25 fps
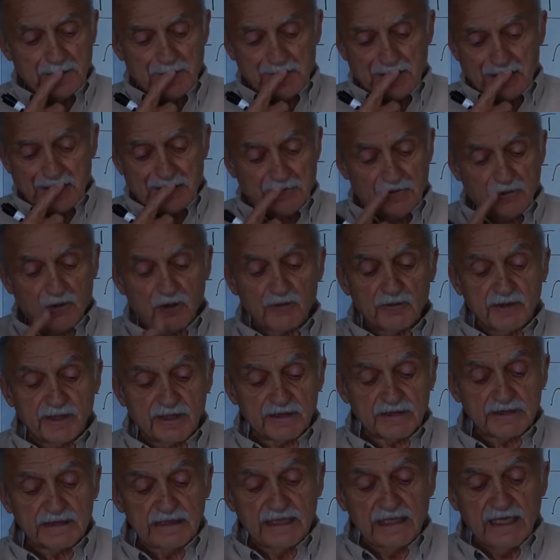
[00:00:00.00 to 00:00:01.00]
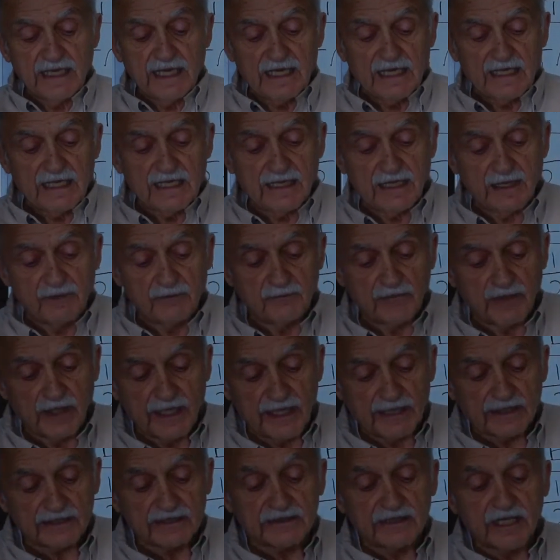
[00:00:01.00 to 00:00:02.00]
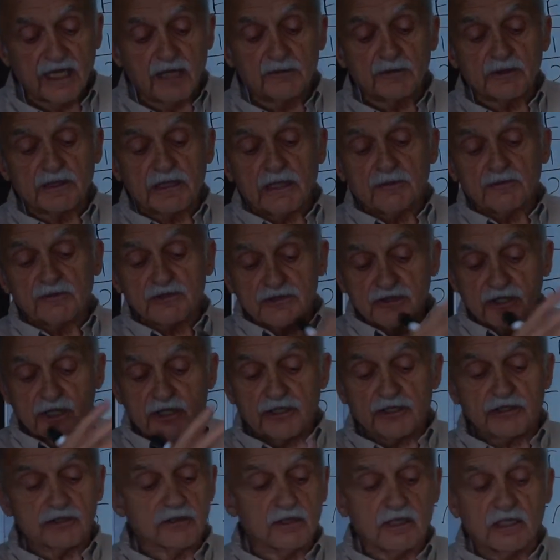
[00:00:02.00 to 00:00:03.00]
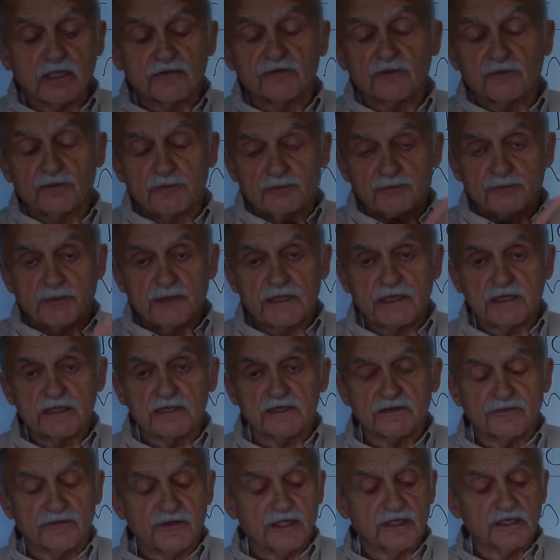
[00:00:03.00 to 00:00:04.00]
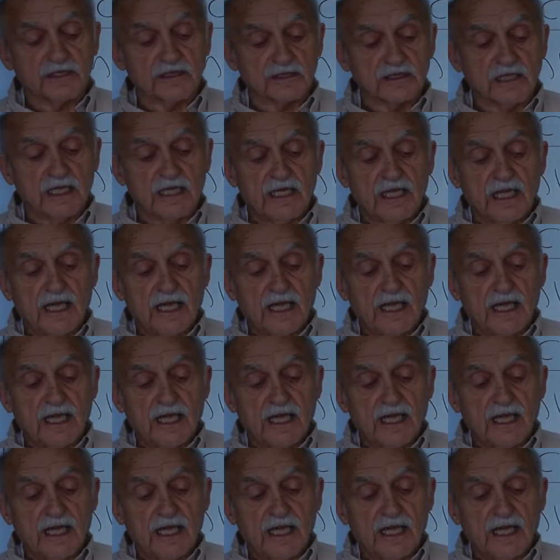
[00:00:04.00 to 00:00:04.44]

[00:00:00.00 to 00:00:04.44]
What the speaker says: in orbit, has now become circular over billions of years.